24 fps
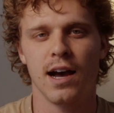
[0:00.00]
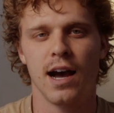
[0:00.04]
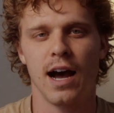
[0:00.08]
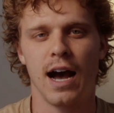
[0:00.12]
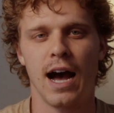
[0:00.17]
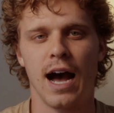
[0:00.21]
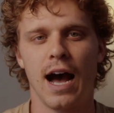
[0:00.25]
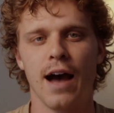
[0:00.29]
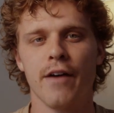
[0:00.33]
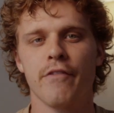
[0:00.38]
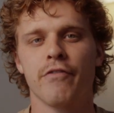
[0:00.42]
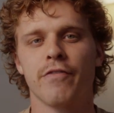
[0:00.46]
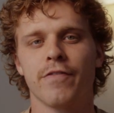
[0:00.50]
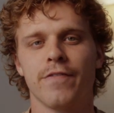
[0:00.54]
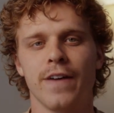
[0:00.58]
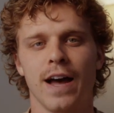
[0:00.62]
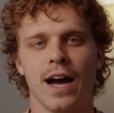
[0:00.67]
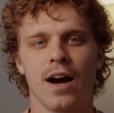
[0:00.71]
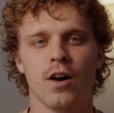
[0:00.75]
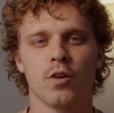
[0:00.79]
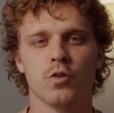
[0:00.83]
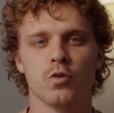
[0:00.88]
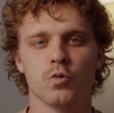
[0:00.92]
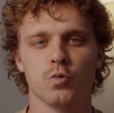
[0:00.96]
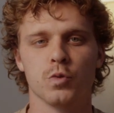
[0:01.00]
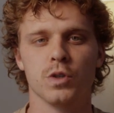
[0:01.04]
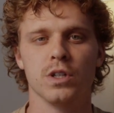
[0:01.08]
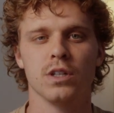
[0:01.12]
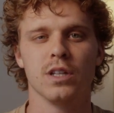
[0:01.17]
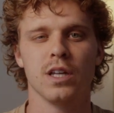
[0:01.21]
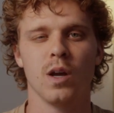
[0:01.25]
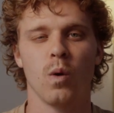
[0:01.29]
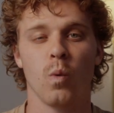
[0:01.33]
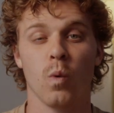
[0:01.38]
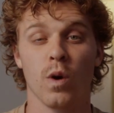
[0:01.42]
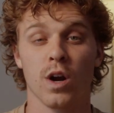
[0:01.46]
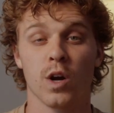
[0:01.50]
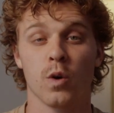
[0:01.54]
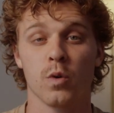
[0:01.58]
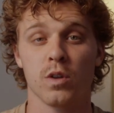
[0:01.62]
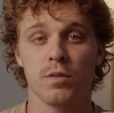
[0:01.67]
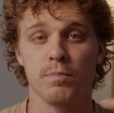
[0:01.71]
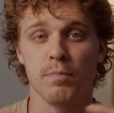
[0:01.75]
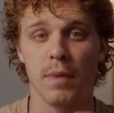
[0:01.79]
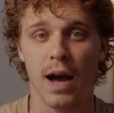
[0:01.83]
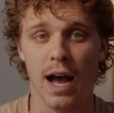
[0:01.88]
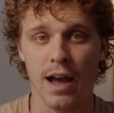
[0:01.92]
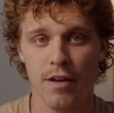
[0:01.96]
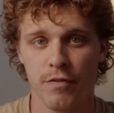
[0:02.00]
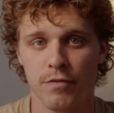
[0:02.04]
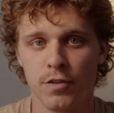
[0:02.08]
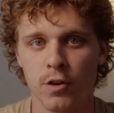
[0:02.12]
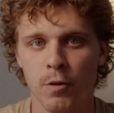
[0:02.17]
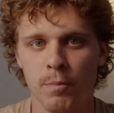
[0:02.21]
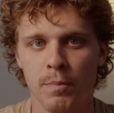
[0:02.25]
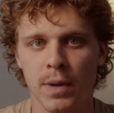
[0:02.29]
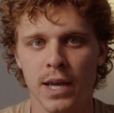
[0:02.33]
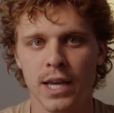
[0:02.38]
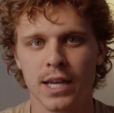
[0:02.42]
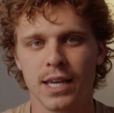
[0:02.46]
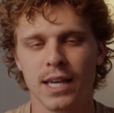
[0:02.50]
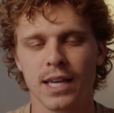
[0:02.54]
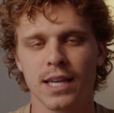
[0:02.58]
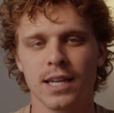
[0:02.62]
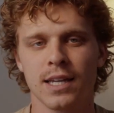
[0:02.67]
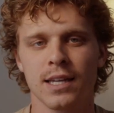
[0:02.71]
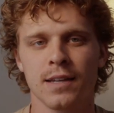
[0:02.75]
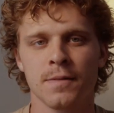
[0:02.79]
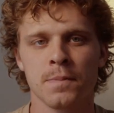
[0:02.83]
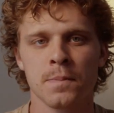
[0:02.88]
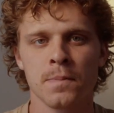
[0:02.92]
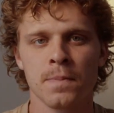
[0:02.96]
I've found really work with my filmmaking.